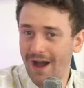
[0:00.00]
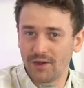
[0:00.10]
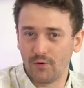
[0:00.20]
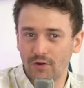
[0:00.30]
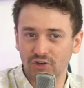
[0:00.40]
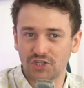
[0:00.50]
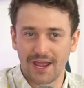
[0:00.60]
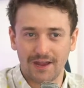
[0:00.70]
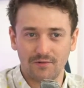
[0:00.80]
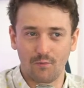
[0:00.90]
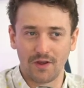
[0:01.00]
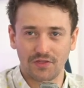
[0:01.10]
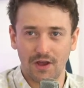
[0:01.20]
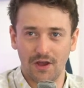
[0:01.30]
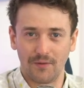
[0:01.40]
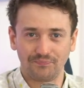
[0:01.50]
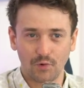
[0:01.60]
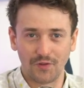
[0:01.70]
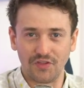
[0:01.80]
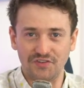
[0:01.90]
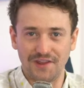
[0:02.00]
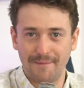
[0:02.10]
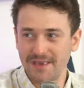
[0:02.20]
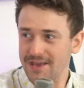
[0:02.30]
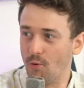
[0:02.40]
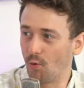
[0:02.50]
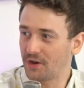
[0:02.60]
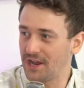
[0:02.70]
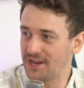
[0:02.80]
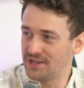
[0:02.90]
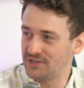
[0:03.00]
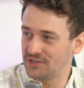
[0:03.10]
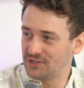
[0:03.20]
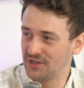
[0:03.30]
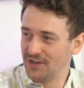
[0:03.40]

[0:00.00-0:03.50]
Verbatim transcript: i don't understand what the what the Demogorgon is